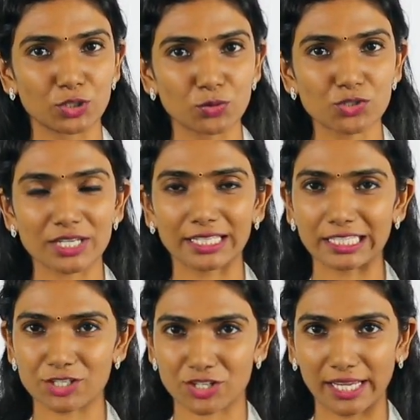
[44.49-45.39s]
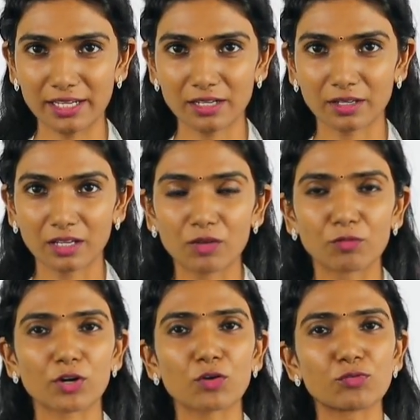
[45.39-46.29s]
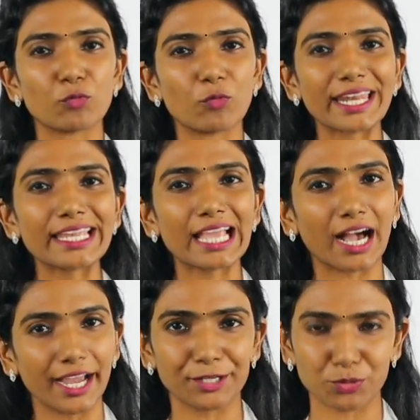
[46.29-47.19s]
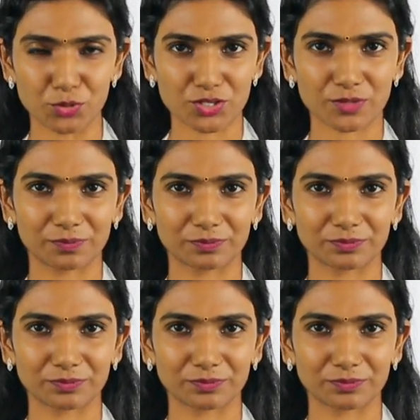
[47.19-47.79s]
used in the trial were of very high dose.